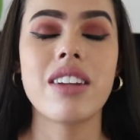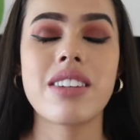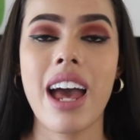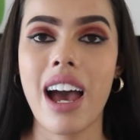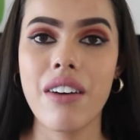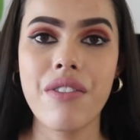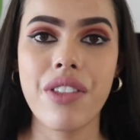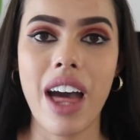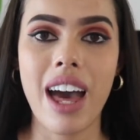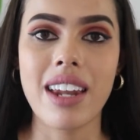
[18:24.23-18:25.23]
to have
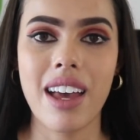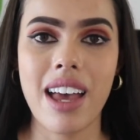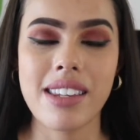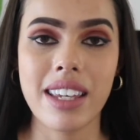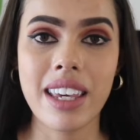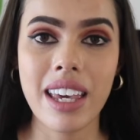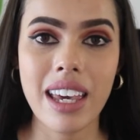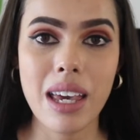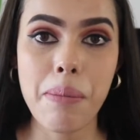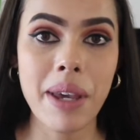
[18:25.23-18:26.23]
that as a
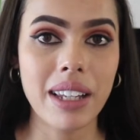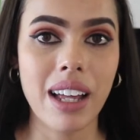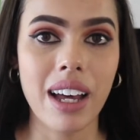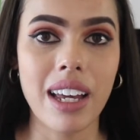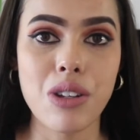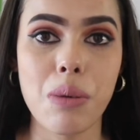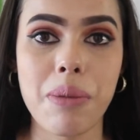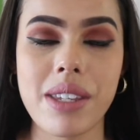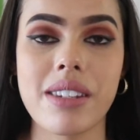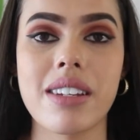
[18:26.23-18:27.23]
key pillar in your
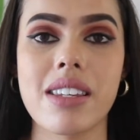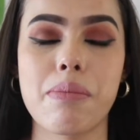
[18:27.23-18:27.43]
business,